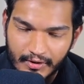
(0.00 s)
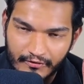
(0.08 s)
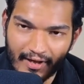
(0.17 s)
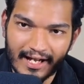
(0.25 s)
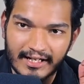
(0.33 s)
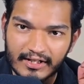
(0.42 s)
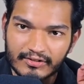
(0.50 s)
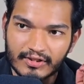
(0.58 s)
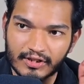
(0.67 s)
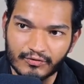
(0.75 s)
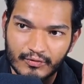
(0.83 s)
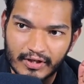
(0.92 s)
fact is
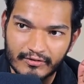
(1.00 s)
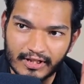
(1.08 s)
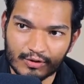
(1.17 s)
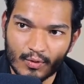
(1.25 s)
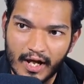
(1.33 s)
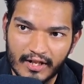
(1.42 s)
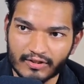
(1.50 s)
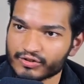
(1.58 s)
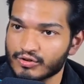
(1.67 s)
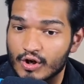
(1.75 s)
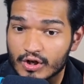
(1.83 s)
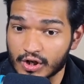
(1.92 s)
this virus
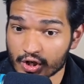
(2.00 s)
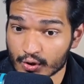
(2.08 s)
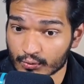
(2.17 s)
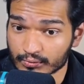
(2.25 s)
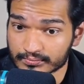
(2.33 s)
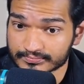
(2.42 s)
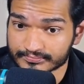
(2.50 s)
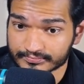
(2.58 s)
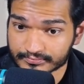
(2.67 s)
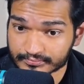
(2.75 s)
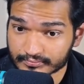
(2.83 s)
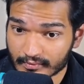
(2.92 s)
is not new.
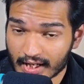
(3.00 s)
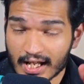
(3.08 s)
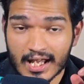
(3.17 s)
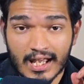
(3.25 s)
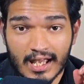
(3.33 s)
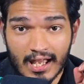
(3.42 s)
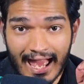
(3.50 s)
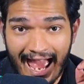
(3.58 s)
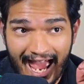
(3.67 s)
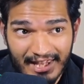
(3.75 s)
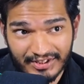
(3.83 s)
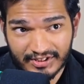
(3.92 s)

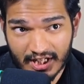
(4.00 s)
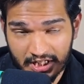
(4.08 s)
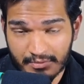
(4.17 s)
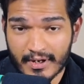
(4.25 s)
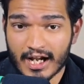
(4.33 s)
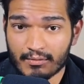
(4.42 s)
As stated by